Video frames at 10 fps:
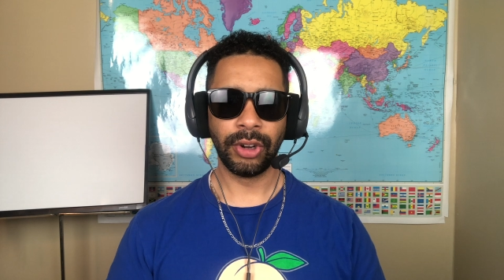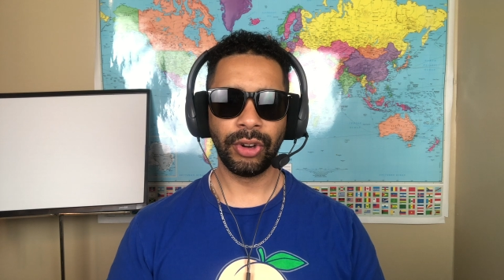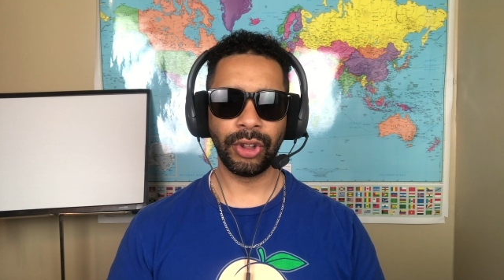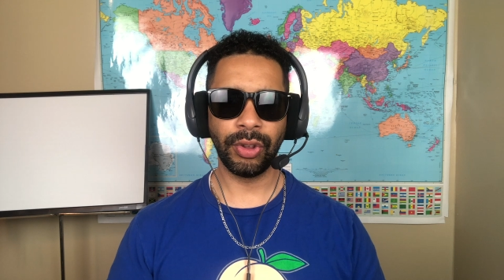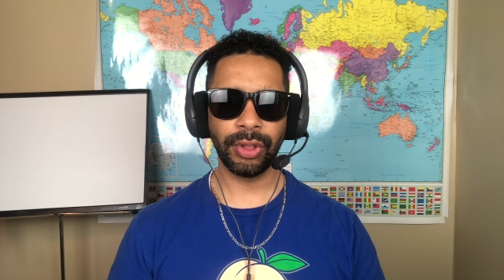
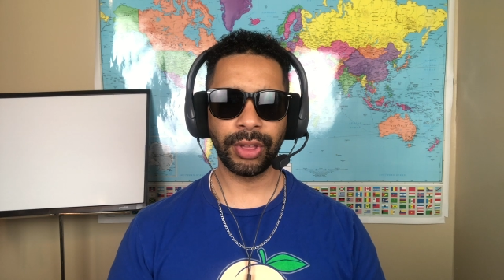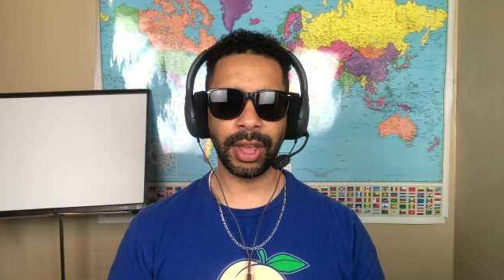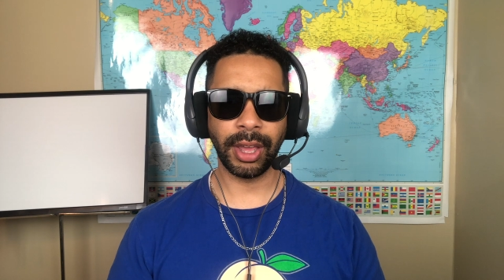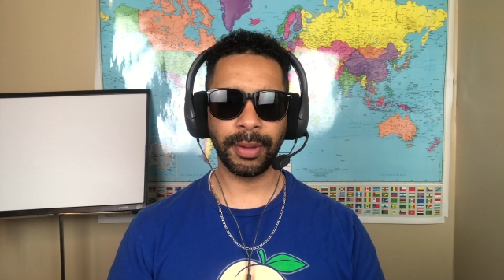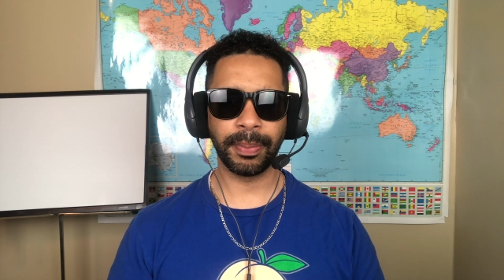"Do you
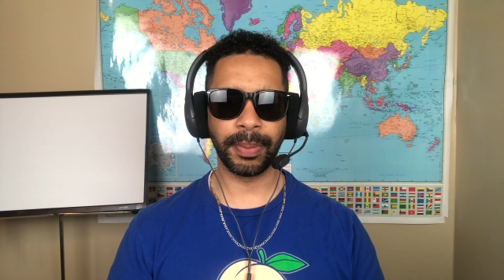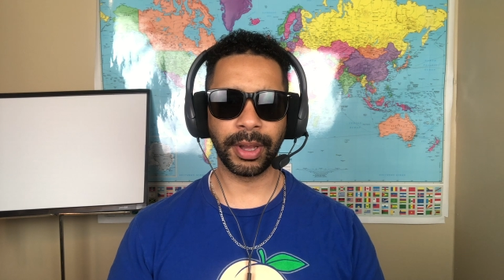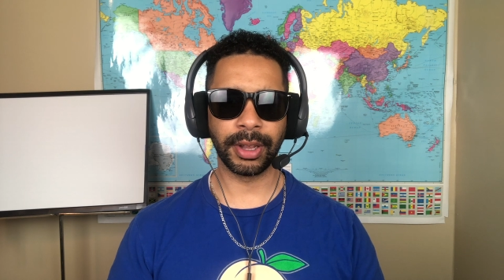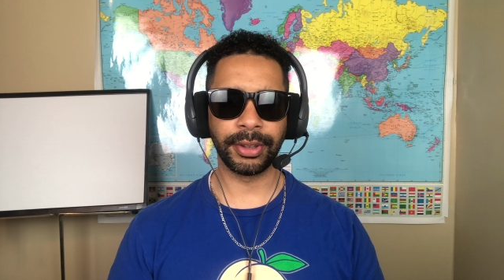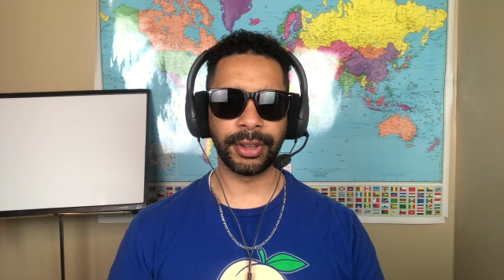think
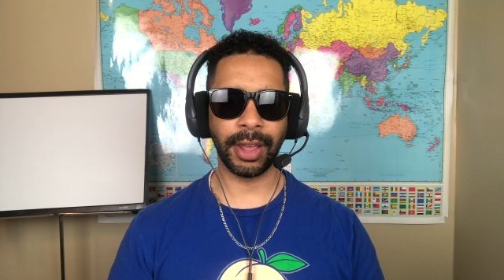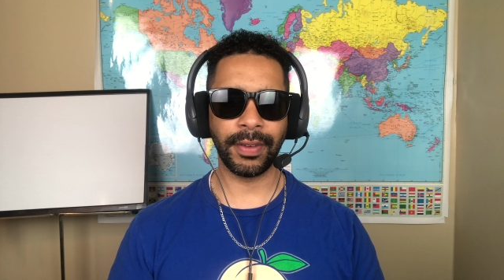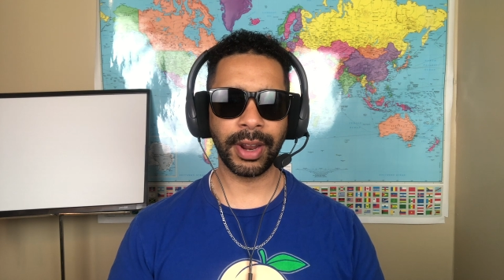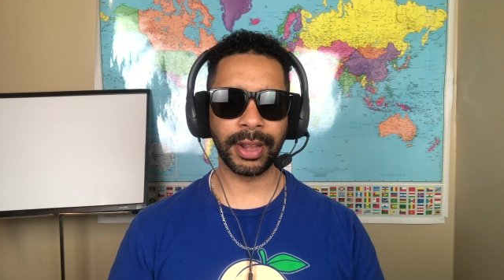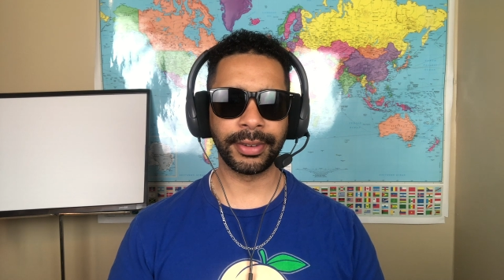because
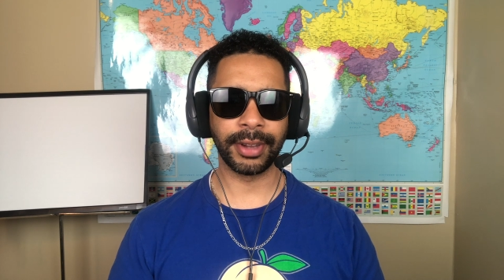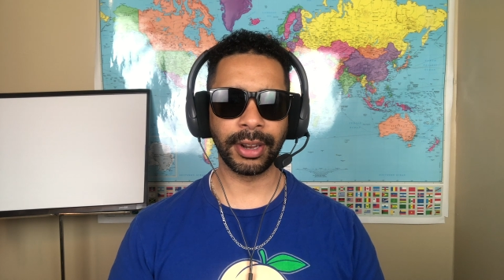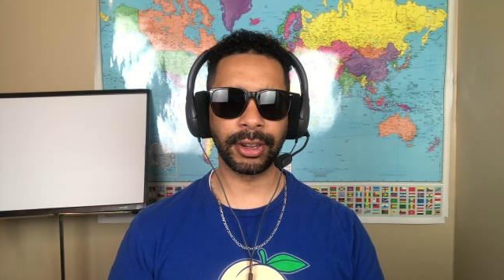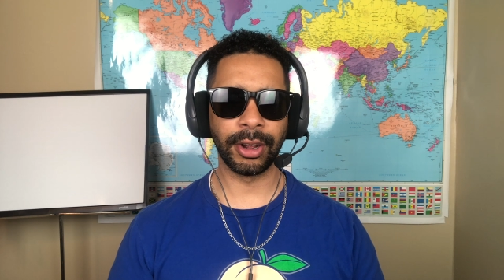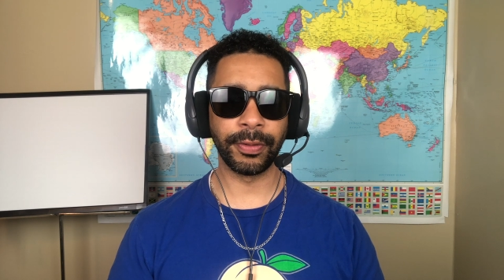David has
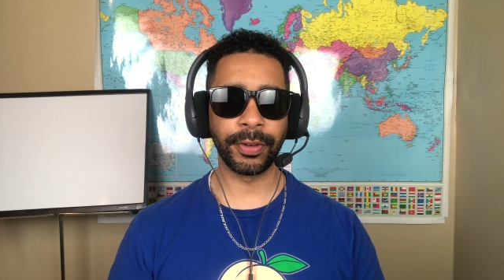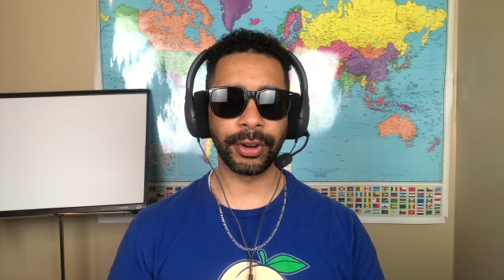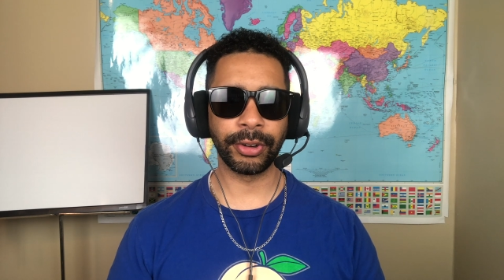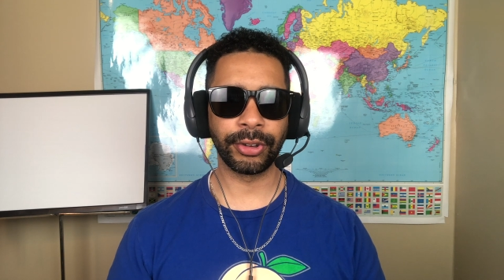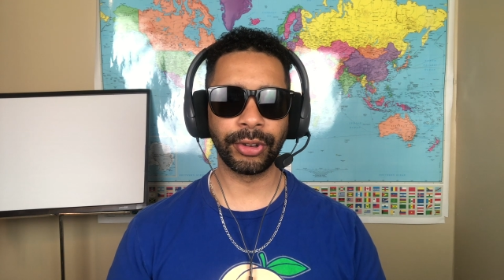sent
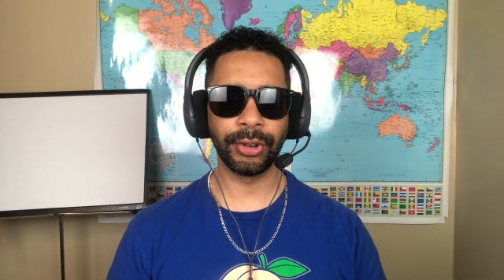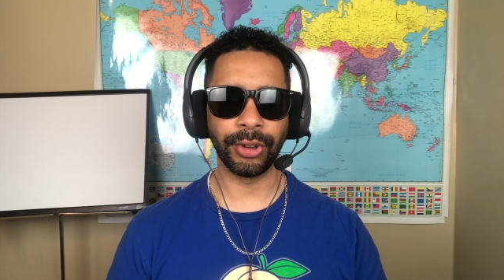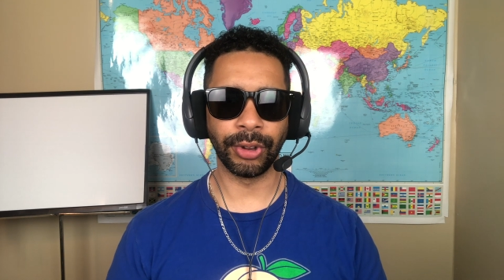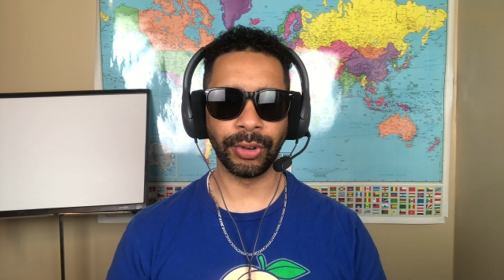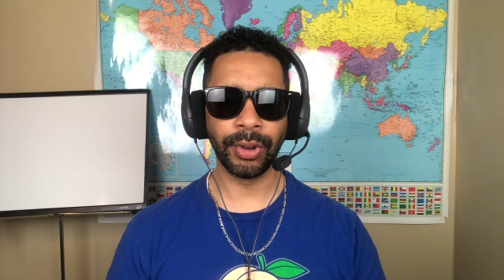comforters to
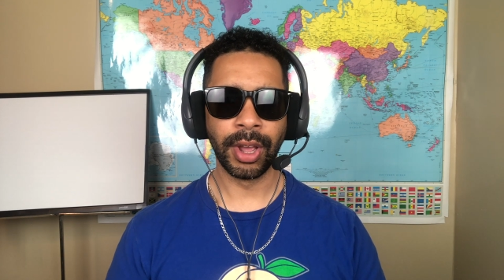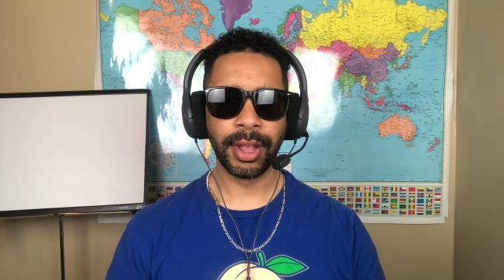you